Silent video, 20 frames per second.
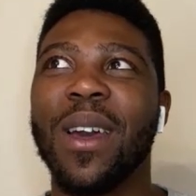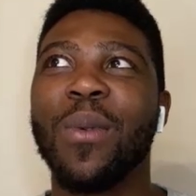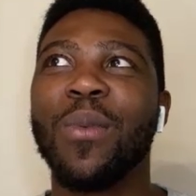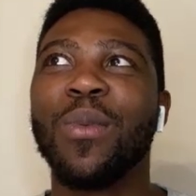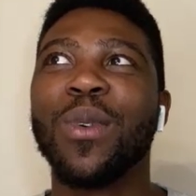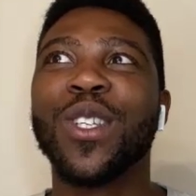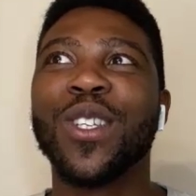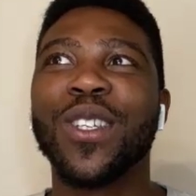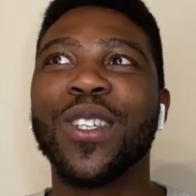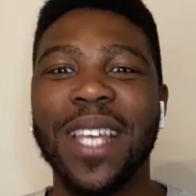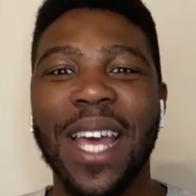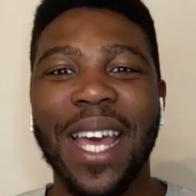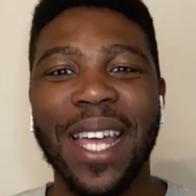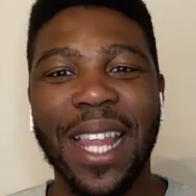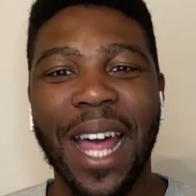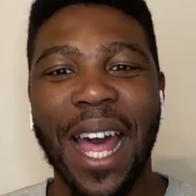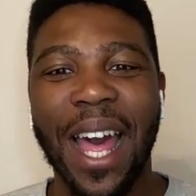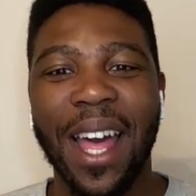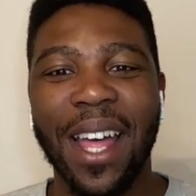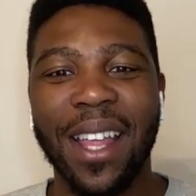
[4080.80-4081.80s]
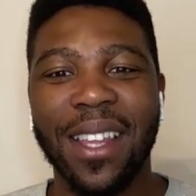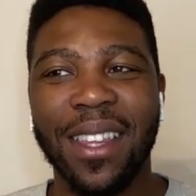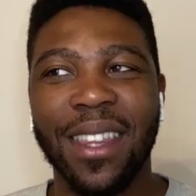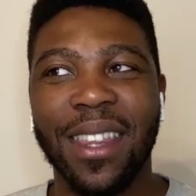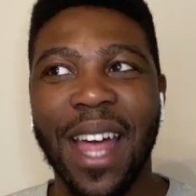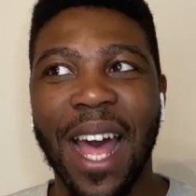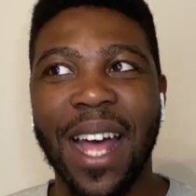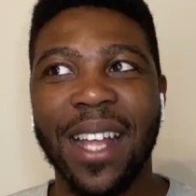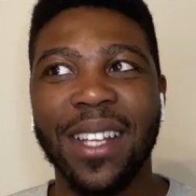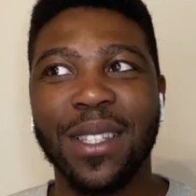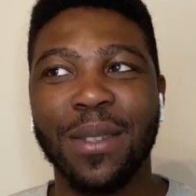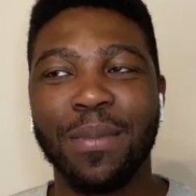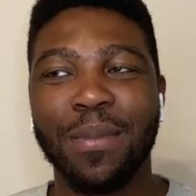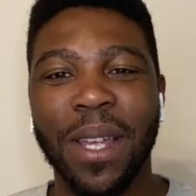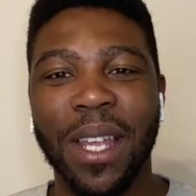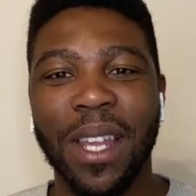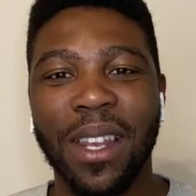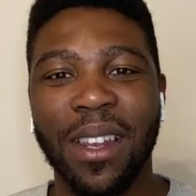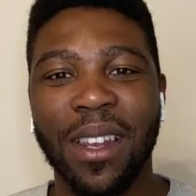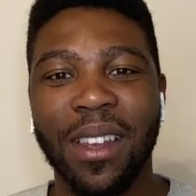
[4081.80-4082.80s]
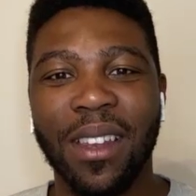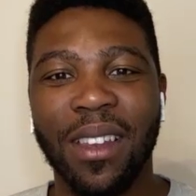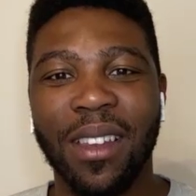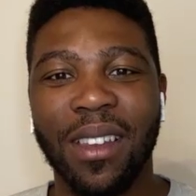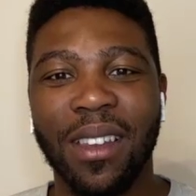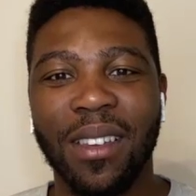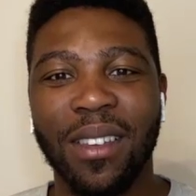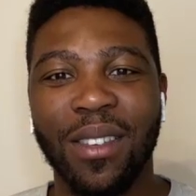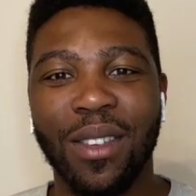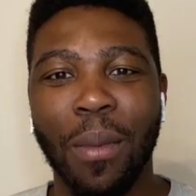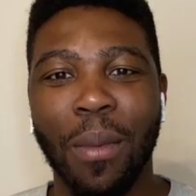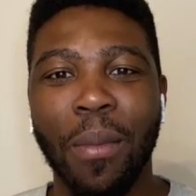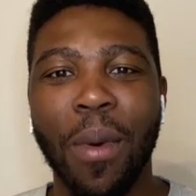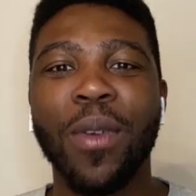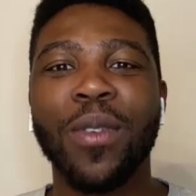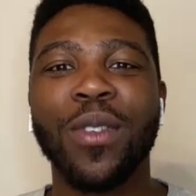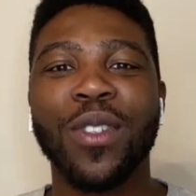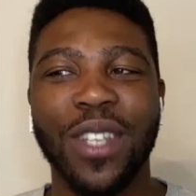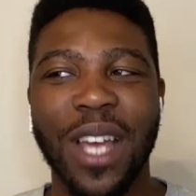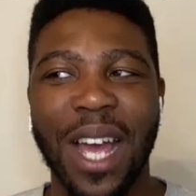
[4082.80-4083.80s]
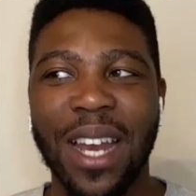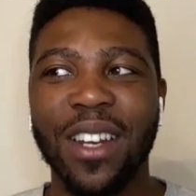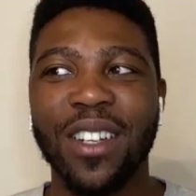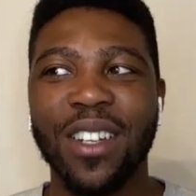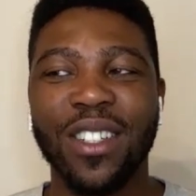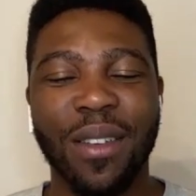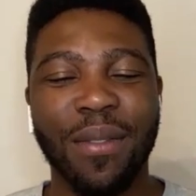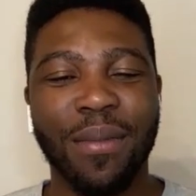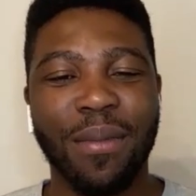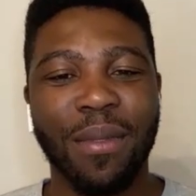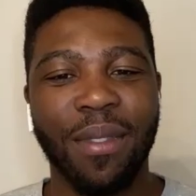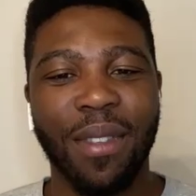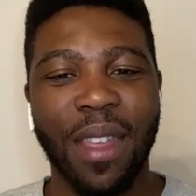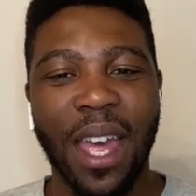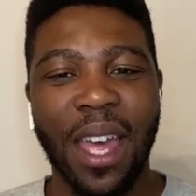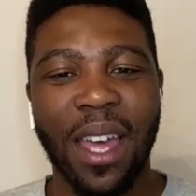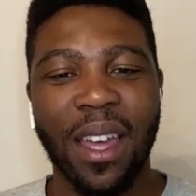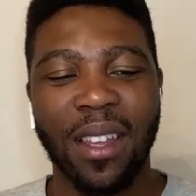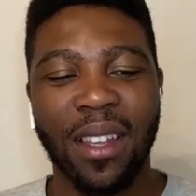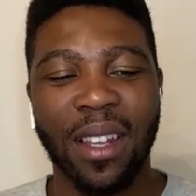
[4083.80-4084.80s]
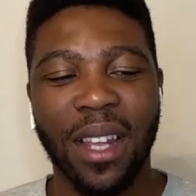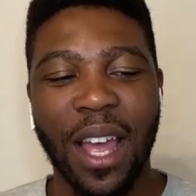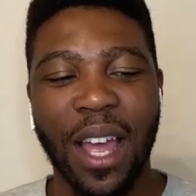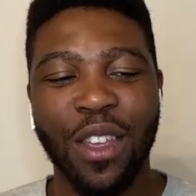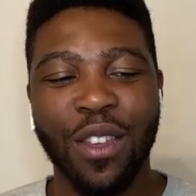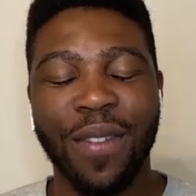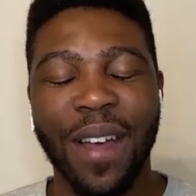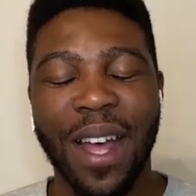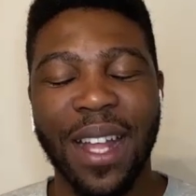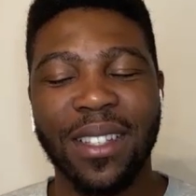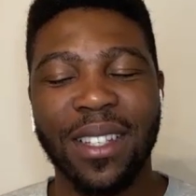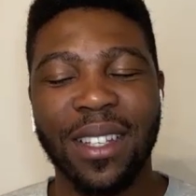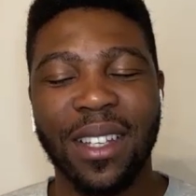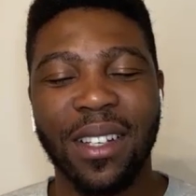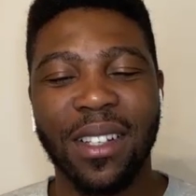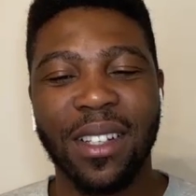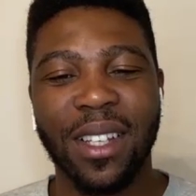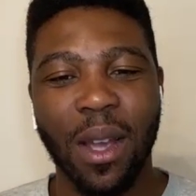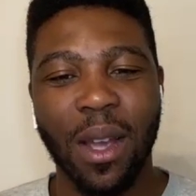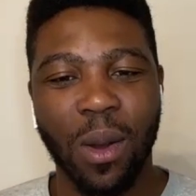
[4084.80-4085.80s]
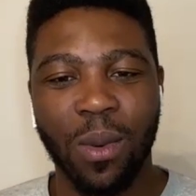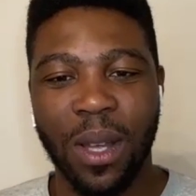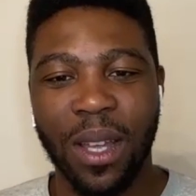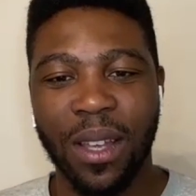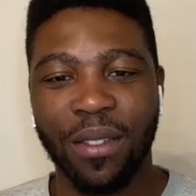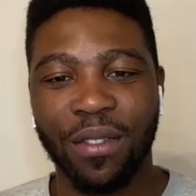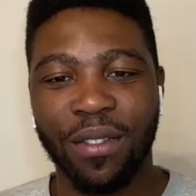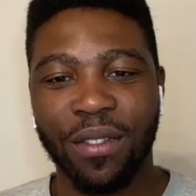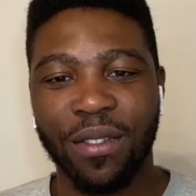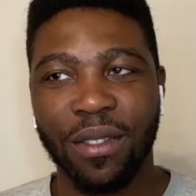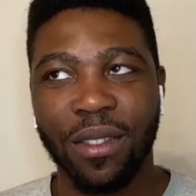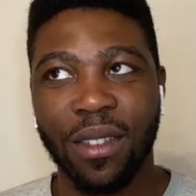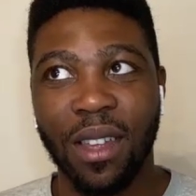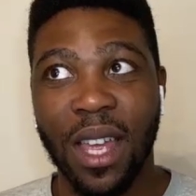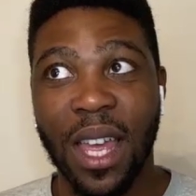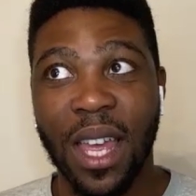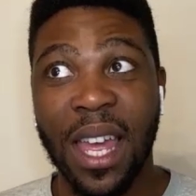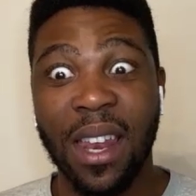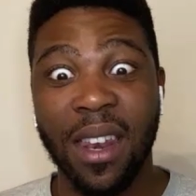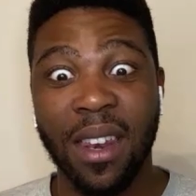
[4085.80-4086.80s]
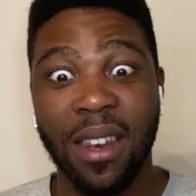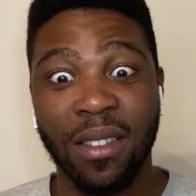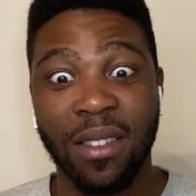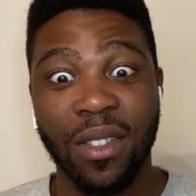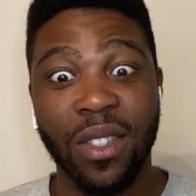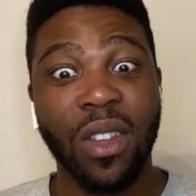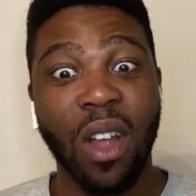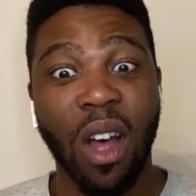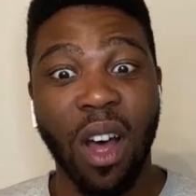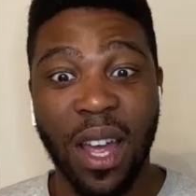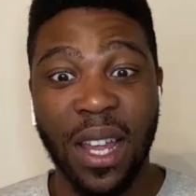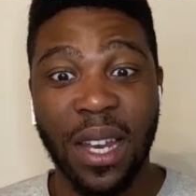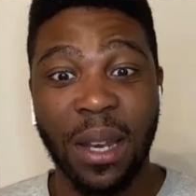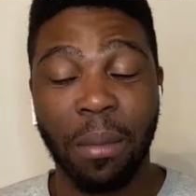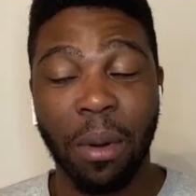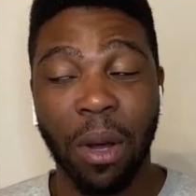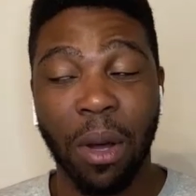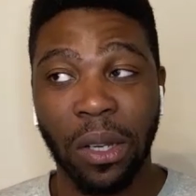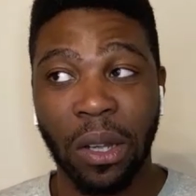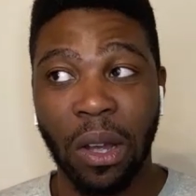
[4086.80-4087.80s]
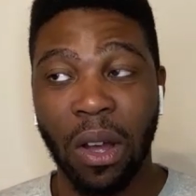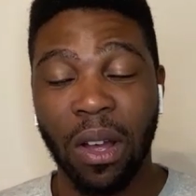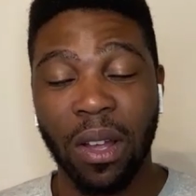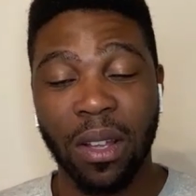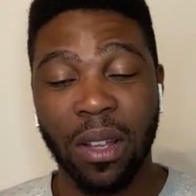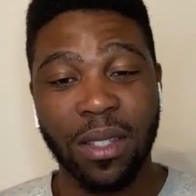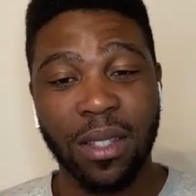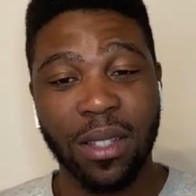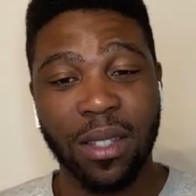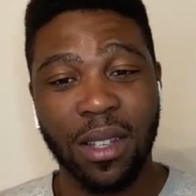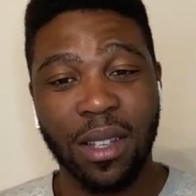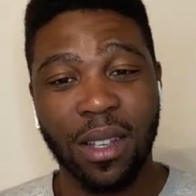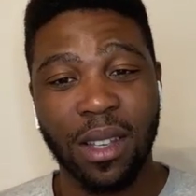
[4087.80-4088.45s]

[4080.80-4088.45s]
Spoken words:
that that's been the most challenging thing that you've had to deal with in starting the podcast,